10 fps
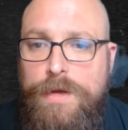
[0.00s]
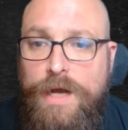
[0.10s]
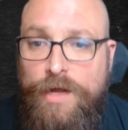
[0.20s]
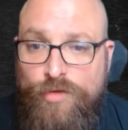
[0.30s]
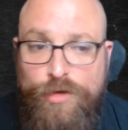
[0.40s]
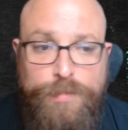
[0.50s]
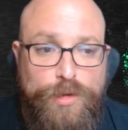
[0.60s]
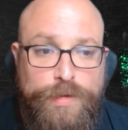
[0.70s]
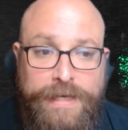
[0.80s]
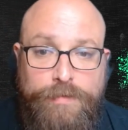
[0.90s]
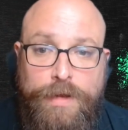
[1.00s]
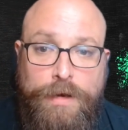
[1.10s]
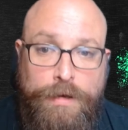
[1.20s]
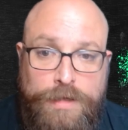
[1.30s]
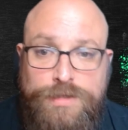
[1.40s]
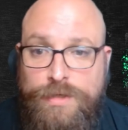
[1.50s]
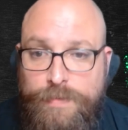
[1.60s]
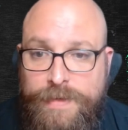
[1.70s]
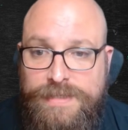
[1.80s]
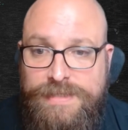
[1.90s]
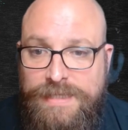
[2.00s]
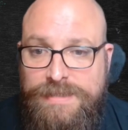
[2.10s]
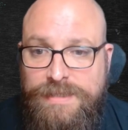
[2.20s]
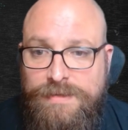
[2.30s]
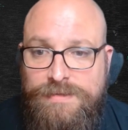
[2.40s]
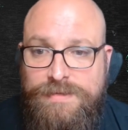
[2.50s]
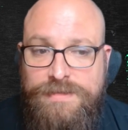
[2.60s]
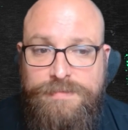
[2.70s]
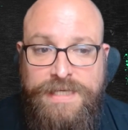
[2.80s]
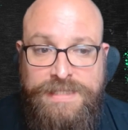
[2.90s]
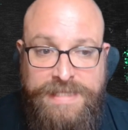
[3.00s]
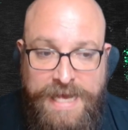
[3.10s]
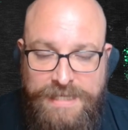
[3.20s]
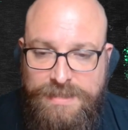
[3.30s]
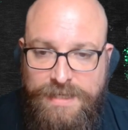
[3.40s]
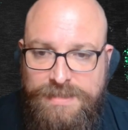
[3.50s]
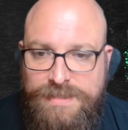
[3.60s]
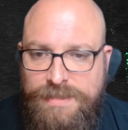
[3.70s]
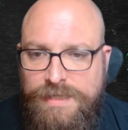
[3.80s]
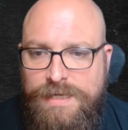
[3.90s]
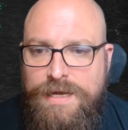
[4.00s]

A term you'll hear a lot when discussing narcissism is gaslighting.